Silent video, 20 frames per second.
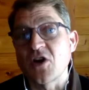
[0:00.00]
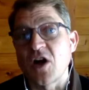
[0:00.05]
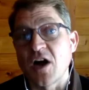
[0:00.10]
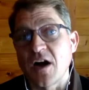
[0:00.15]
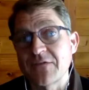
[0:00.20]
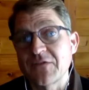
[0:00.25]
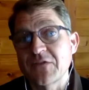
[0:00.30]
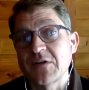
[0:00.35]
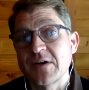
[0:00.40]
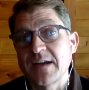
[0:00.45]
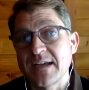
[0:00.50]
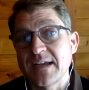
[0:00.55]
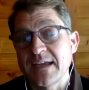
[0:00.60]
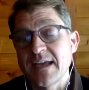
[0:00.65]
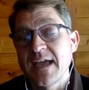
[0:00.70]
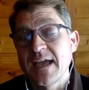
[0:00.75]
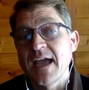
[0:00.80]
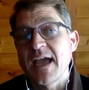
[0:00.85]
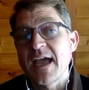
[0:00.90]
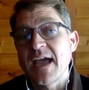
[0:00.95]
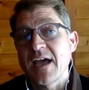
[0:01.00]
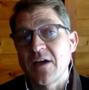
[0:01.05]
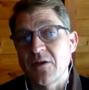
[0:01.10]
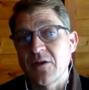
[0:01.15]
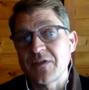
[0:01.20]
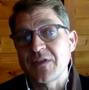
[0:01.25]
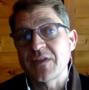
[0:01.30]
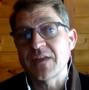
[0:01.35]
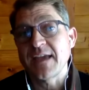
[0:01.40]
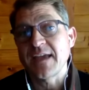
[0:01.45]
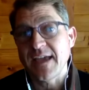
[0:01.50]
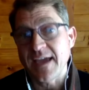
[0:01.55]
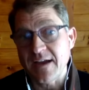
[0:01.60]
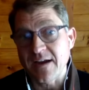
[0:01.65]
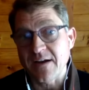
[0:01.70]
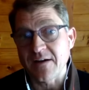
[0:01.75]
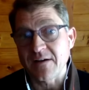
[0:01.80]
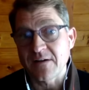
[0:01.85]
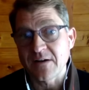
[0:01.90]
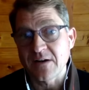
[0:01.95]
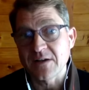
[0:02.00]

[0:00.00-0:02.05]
offering health care,